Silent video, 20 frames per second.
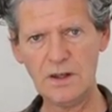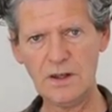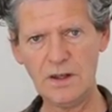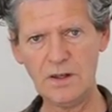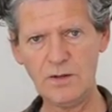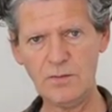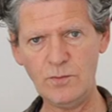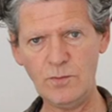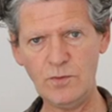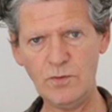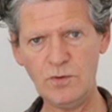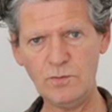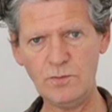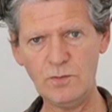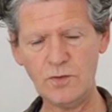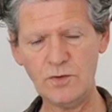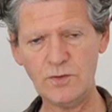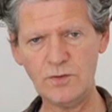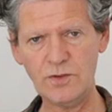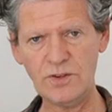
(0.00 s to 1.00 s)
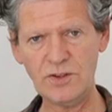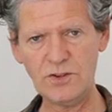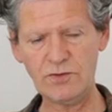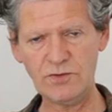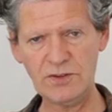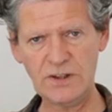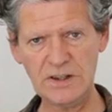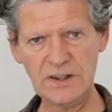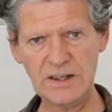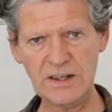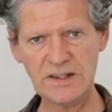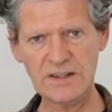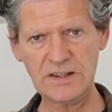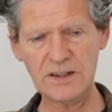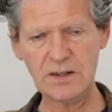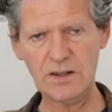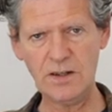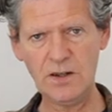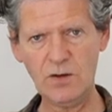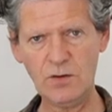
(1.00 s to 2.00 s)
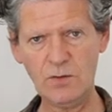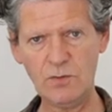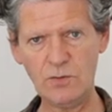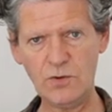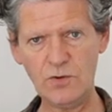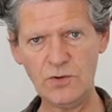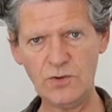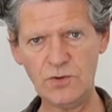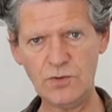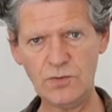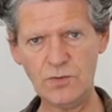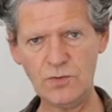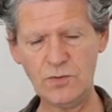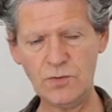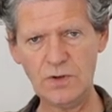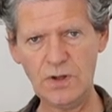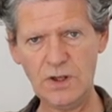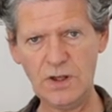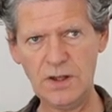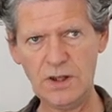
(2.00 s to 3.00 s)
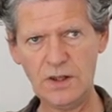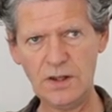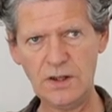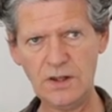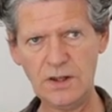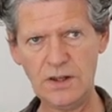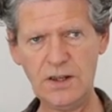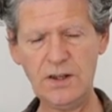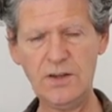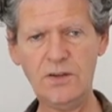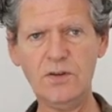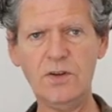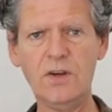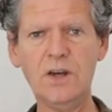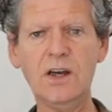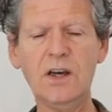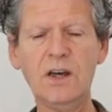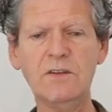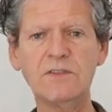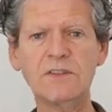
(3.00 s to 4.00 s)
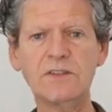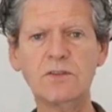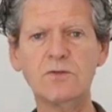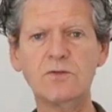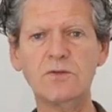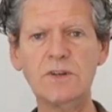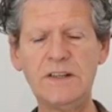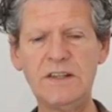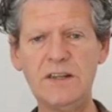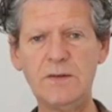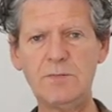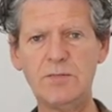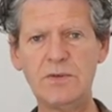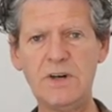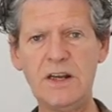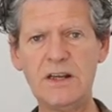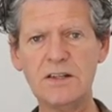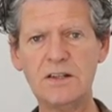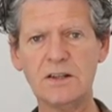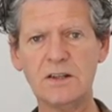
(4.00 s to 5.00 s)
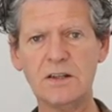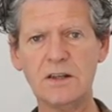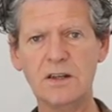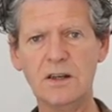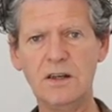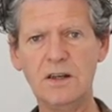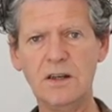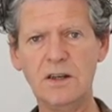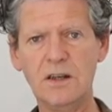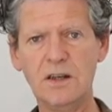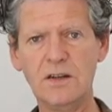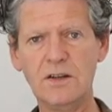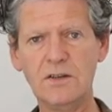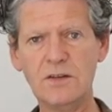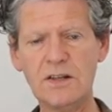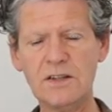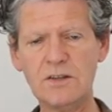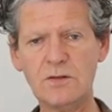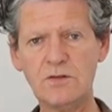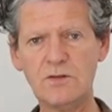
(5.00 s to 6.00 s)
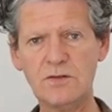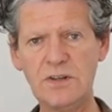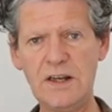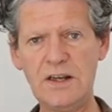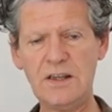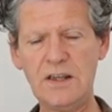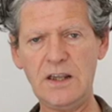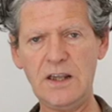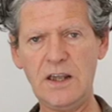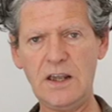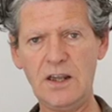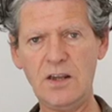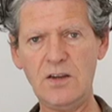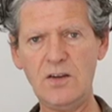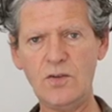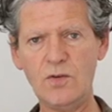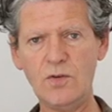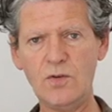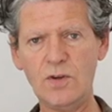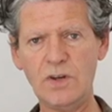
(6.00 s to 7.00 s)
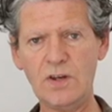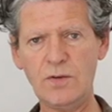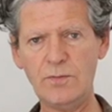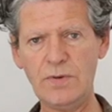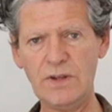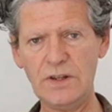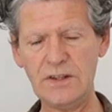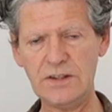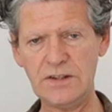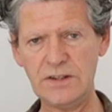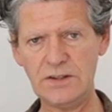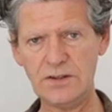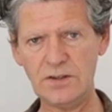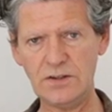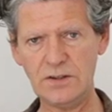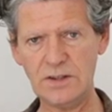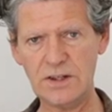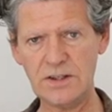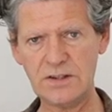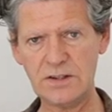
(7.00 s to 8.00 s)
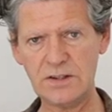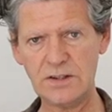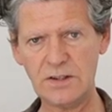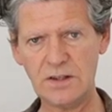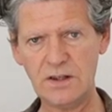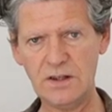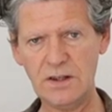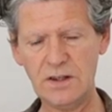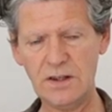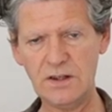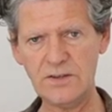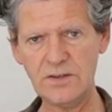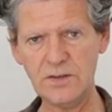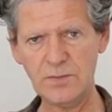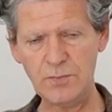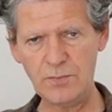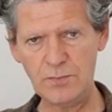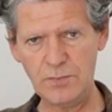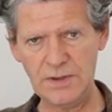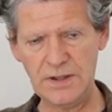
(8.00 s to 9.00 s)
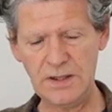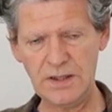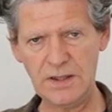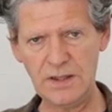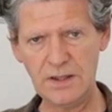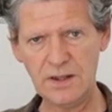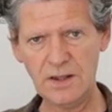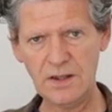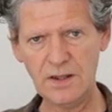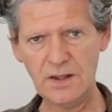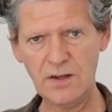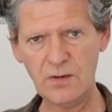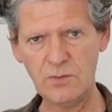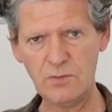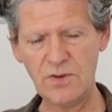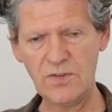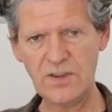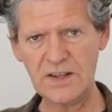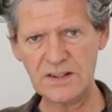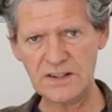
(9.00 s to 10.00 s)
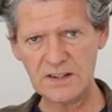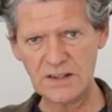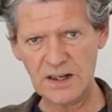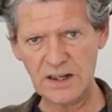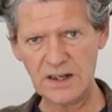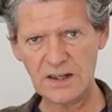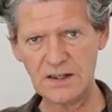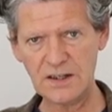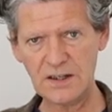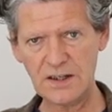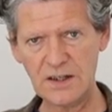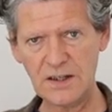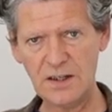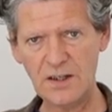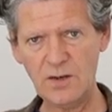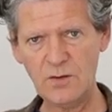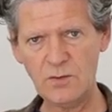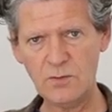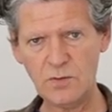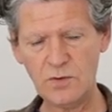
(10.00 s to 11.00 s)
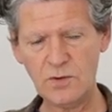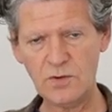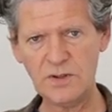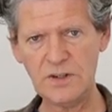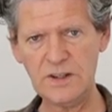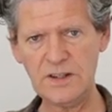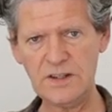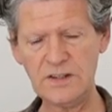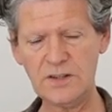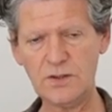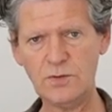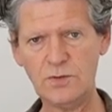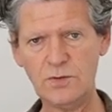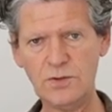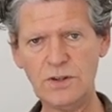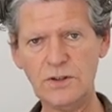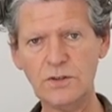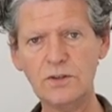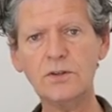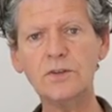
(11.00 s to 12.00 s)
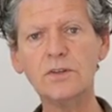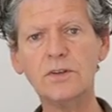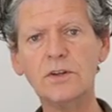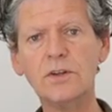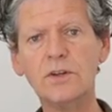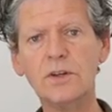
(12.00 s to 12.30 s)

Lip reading: and more fully. You realise that what you need to have is already present. There is already in you an ability to listen and to be with exactly what is going on,